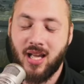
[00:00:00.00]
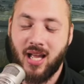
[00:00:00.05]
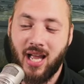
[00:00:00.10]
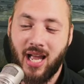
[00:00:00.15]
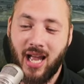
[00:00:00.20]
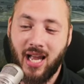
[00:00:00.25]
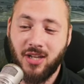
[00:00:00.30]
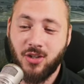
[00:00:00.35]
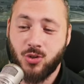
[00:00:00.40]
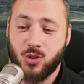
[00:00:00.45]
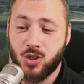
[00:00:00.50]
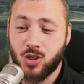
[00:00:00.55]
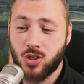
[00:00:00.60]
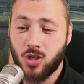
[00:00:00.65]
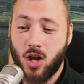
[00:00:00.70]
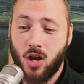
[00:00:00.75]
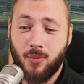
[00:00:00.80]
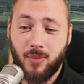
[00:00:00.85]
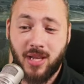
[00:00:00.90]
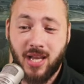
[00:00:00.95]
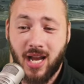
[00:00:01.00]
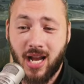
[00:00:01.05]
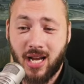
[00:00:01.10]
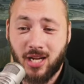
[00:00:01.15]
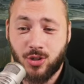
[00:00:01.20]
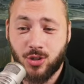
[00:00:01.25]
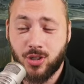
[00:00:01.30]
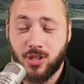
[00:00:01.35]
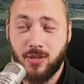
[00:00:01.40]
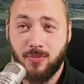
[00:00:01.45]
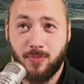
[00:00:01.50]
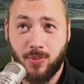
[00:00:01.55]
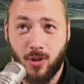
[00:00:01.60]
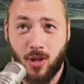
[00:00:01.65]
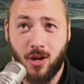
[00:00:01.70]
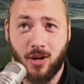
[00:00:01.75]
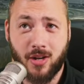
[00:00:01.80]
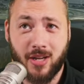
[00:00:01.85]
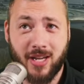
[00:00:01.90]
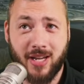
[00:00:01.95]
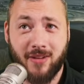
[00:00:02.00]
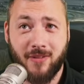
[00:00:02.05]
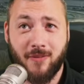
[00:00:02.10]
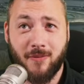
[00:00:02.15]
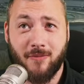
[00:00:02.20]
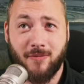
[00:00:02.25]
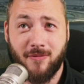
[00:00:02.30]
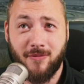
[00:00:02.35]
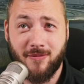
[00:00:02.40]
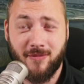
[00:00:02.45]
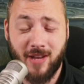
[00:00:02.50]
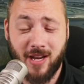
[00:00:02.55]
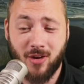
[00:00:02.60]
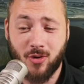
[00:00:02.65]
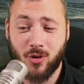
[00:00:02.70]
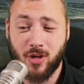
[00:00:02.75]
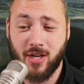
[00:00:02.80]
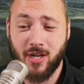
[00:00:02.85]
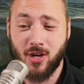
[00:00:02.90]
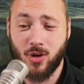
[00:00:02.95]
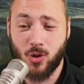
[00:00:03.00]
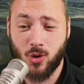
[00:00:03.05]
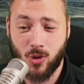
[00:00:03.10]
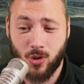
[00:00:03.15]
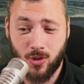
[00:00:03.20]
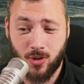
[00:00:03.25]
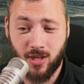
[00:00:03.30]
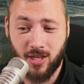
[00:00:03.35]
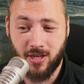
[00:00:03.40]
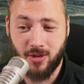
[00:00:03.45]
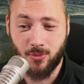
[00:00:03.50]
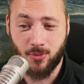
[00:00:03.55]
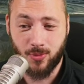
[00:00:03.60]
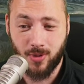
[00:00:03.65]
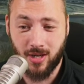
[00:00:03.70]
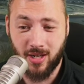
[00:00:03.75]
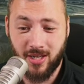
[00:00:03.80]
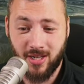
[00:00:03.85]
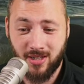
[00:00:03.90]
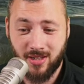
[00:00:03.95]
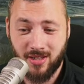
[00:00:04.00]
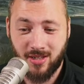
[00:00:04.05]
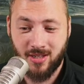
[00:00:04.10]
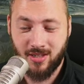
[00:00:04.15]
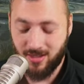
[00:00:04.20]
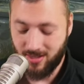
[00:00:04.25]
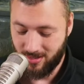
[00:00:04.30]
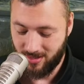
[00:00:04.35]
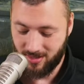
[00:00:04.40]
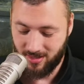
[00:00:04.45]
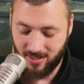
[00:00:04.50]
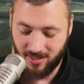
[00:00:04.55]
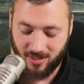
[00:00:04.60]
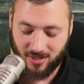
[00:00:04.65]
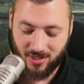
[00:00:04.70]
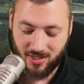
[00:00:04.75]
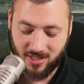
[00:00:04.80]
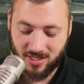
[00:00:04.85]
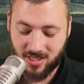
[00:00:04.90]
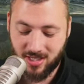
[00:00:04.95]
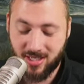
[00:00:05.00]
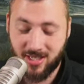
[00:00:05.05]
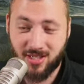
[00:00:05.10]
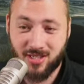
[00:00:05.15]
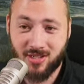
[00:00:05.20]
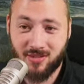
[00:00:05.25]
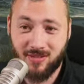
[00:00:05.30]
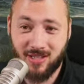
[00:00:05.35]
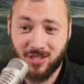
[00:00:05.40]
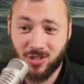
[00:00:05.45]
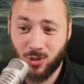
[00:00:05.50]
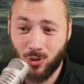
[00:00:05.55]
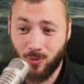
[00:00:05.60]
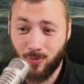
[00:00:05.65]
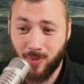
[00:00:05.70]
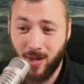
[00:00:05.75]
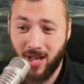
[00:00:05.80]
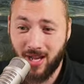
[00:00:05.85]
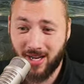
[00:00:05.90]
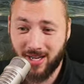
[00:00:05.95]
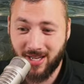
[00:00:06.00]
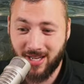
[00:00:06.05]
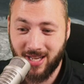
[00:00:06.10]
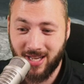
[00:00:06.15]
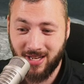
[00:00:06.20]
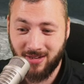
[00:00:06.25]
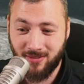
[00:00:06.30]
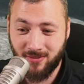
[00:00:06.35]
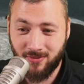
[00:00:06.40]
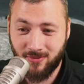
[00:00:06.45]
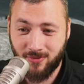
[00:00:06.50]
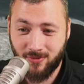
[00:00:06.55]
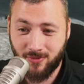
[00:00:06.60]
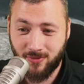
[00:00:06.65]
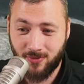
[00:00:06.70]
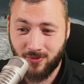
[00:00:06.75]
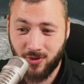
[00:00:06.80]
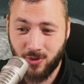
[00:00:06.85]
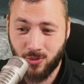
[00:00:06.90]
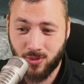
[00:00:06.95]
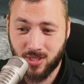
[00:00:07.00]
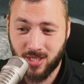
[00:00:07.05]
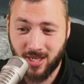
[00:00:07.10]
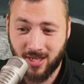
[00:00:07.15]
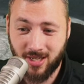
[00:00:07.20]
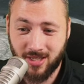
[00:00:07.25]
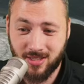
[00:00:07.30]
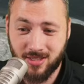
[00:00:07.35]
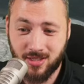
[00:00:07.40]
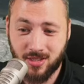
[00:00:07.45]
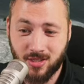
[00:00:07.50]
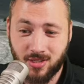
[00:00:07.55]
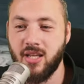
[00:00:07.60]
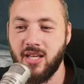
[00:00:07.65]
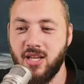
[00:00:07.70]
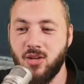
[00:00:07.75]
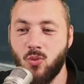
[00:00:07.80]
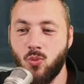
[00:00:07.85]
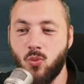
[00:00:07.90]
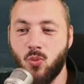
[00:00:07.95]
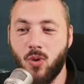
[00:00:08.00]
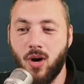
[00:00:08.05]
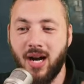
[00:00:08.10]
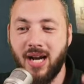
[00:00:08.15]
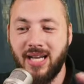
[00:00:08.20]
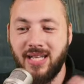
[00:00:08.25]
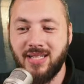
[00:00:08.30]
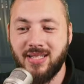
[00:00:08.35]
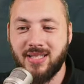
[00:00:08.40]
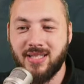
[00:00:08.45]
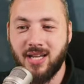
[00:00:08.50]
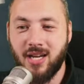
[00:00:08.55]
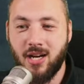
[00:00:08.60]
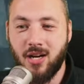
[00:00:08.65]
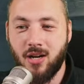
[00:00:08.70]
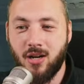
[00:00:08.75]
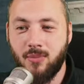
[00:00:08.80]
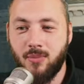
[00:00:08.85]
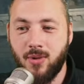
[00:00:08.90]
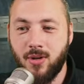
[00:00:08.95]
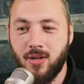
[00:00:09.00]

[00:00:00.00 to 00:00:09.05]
And you saw me actually blocking very early, right? Let's go back again. A few seconds. He winds up.